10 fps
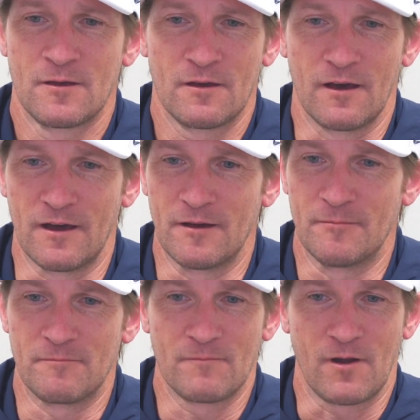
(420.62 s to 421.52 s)

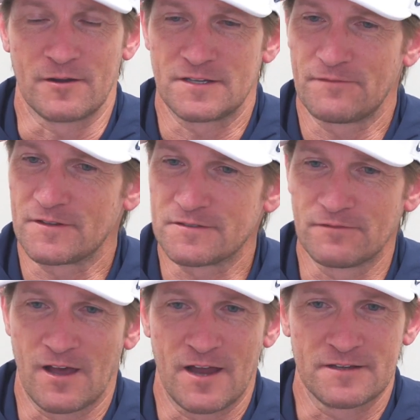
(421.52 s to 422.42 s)
Um, our defensive
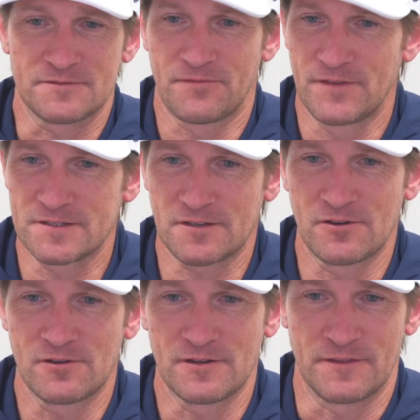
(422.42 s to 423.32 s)
line is
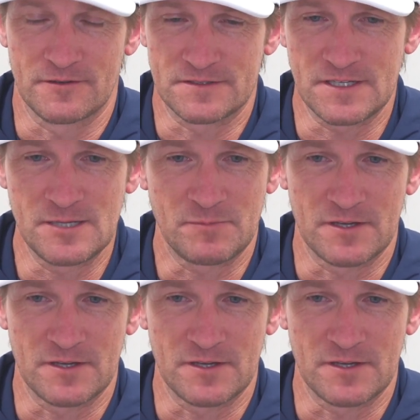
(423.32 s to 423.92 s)
physical and they're deep.